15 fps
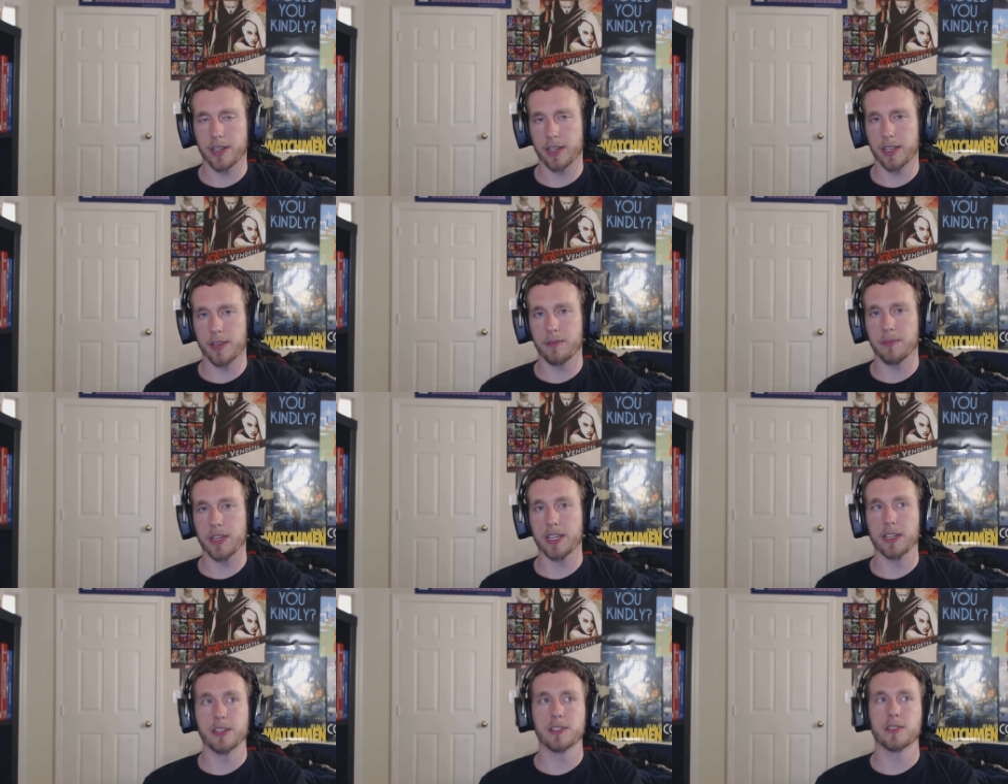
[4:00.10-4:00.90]
Kentucky?
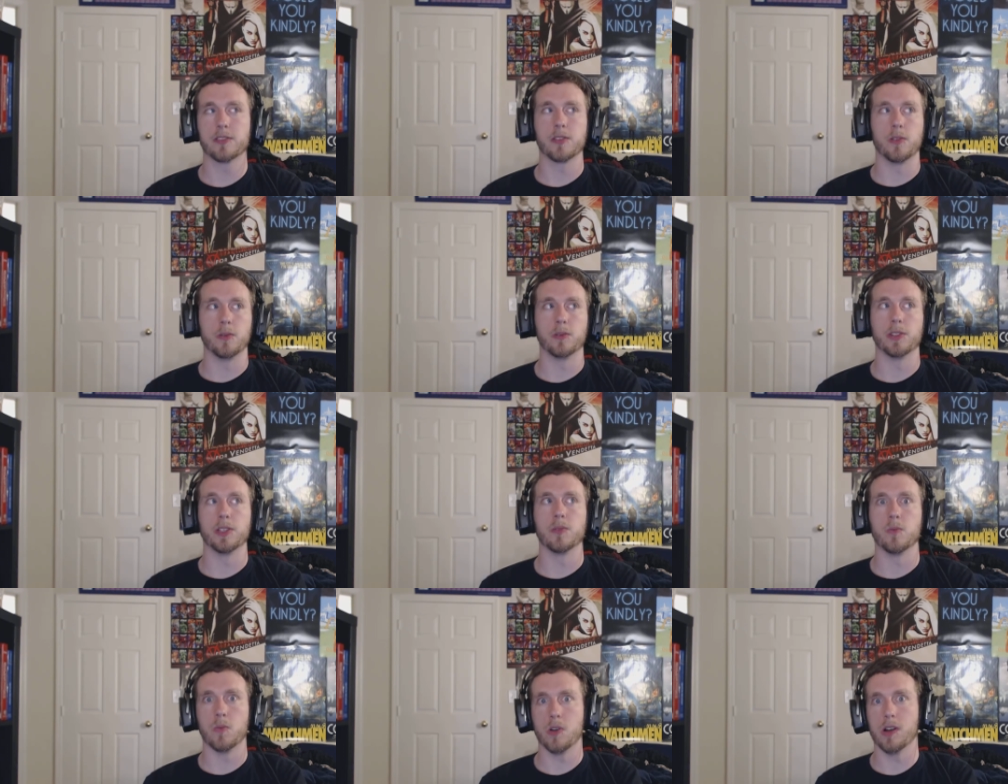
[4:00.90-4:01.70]
Because there's
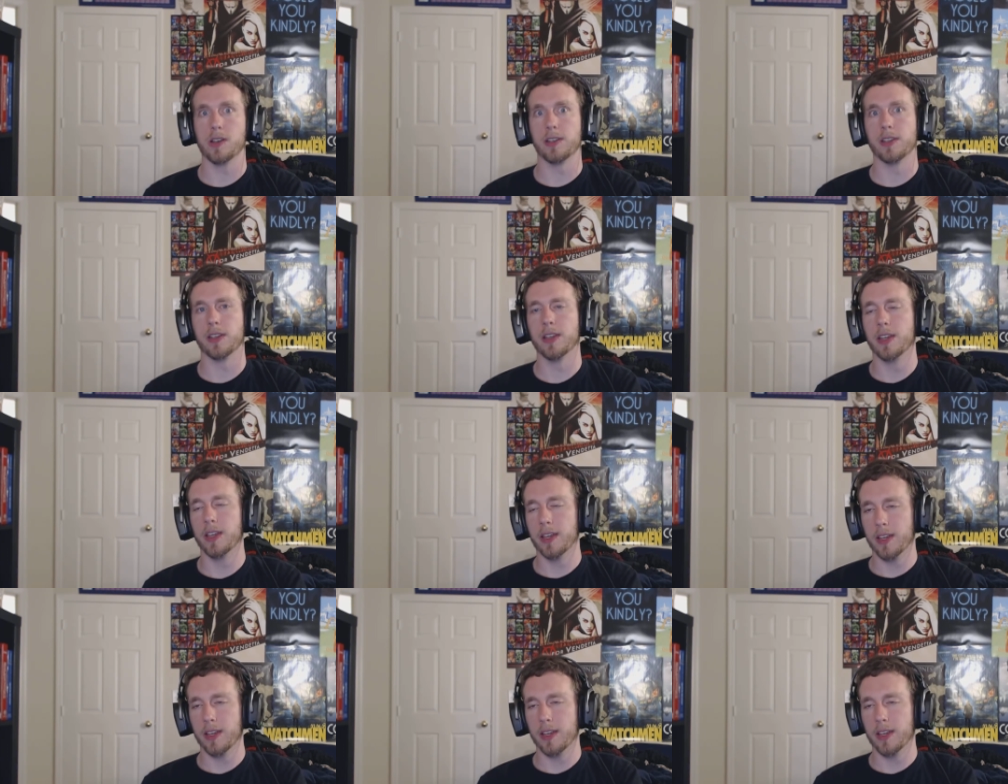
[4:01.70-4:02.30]
only one.